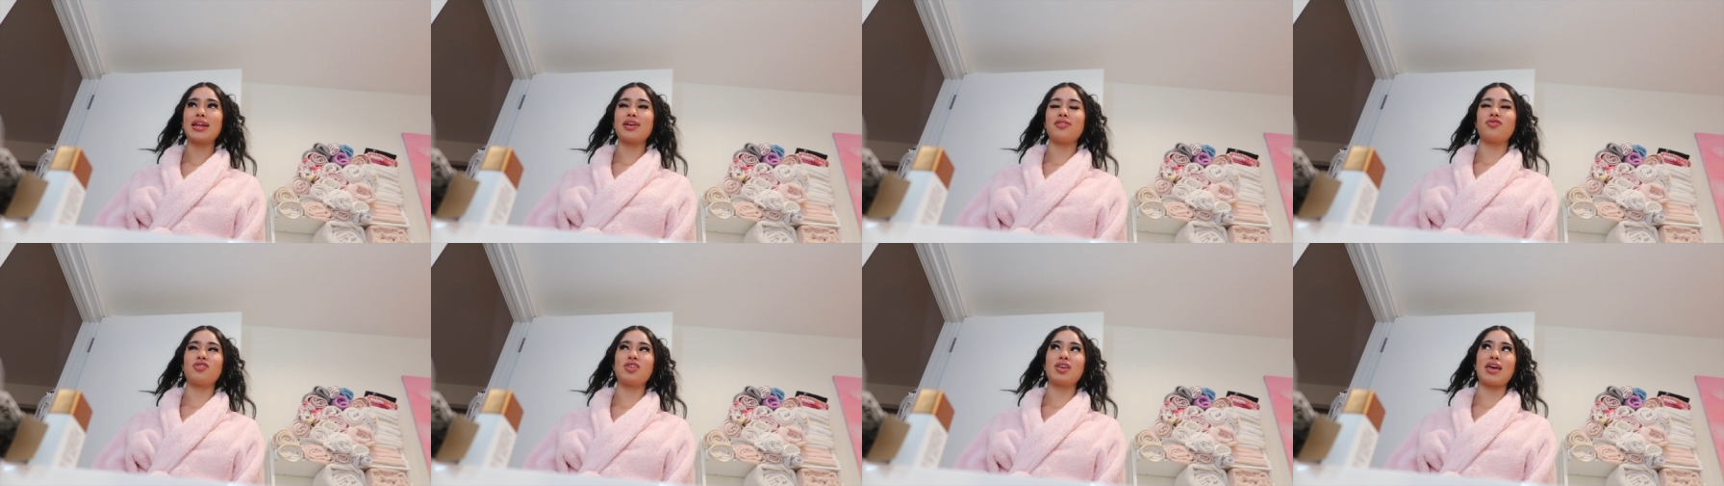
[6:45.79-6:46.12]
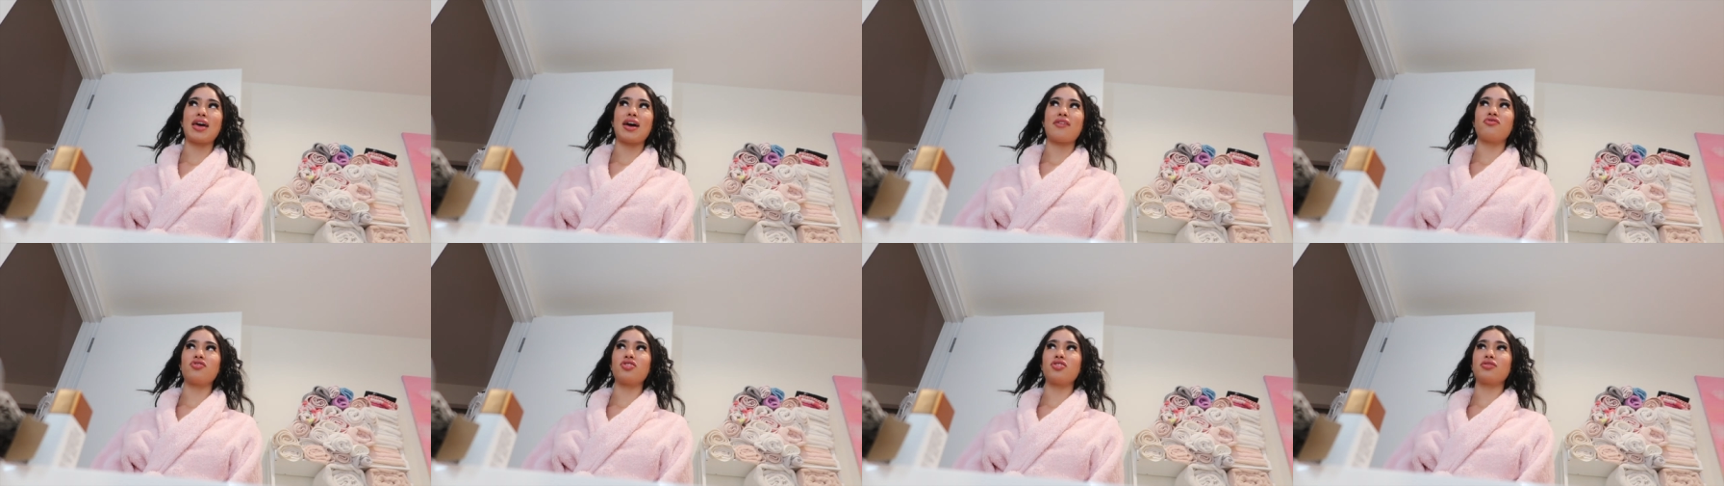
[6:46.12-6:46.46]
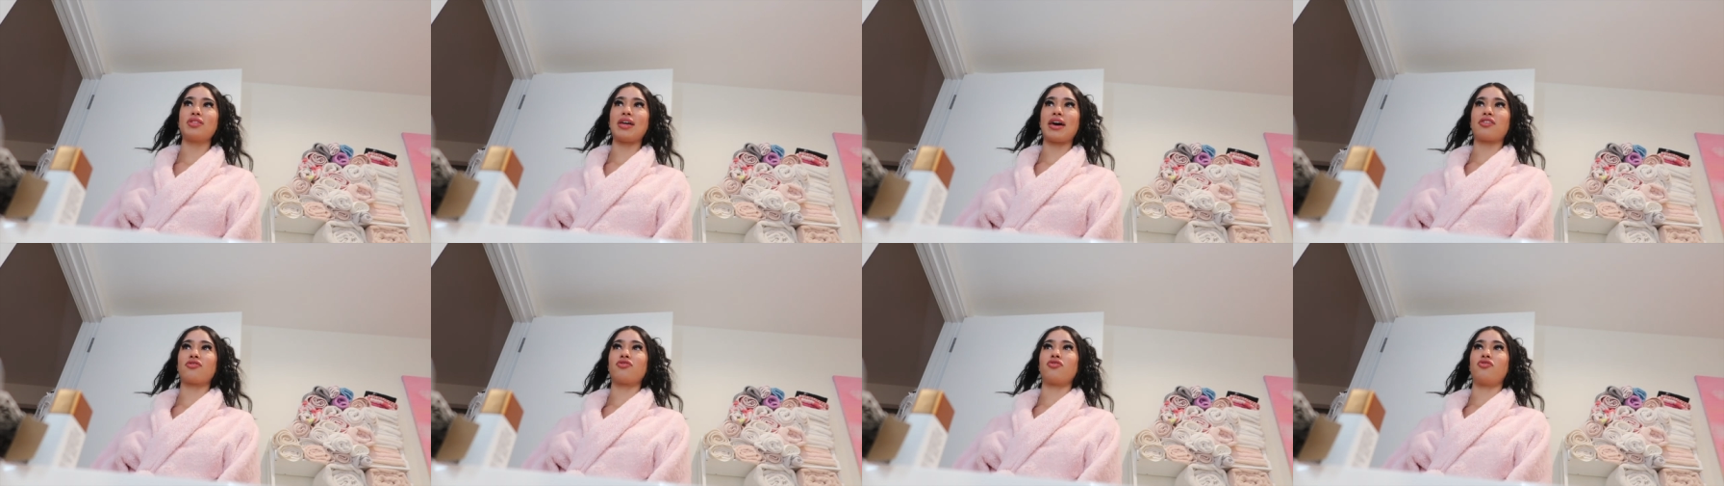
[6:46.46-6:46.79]
if he ever
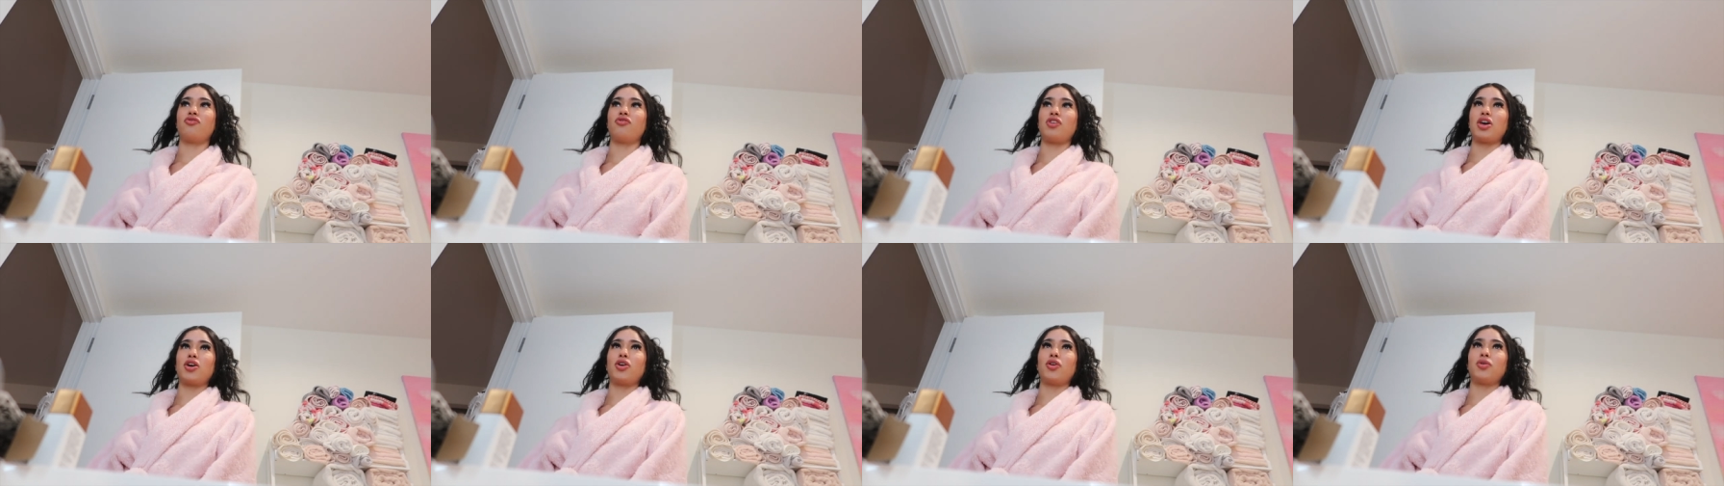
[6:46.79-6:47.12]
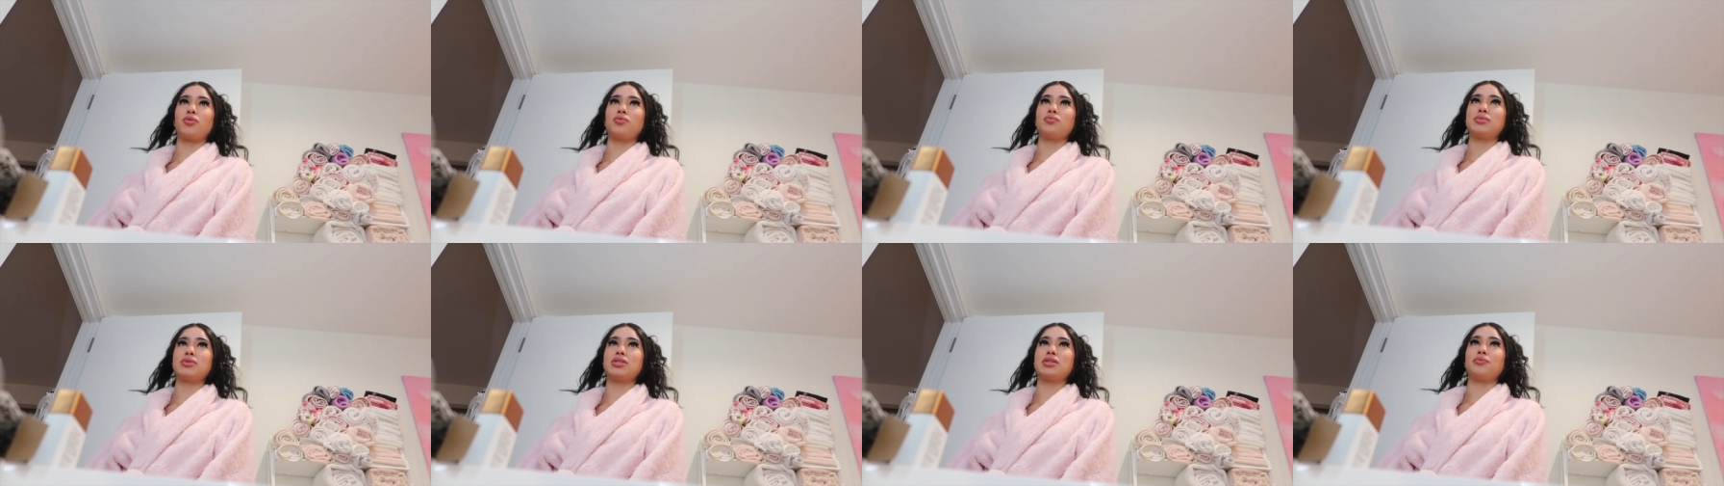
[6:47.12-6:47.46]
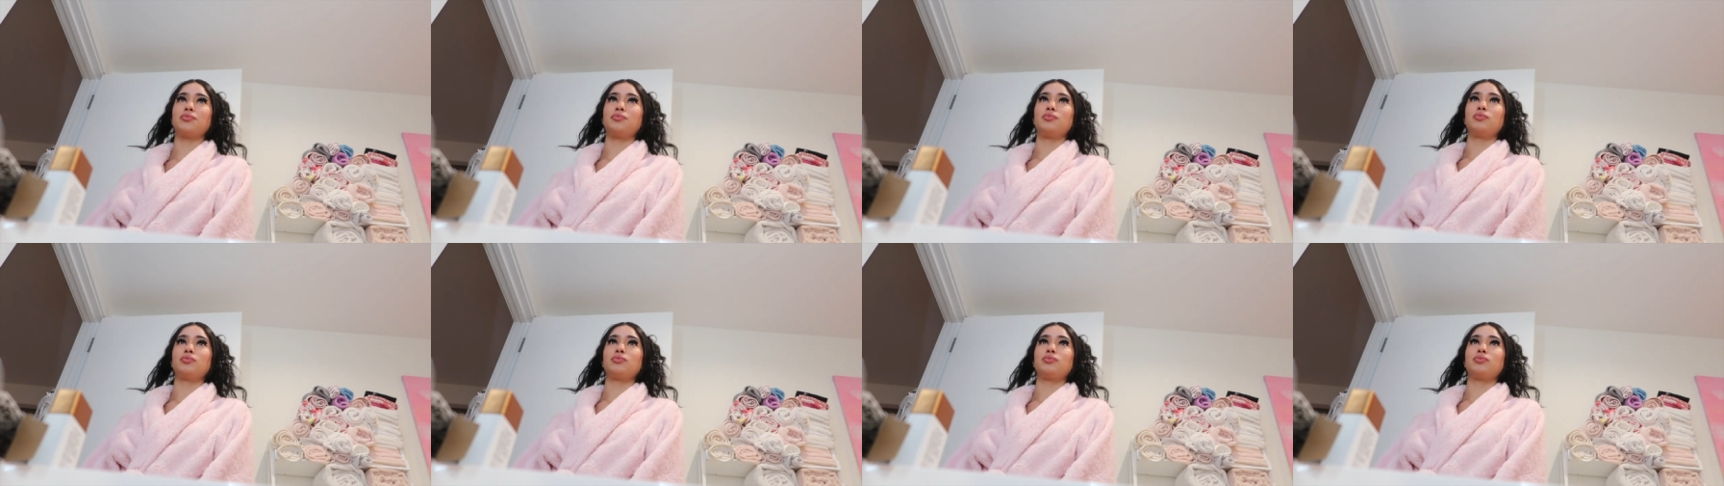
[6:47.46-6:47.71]
like filmed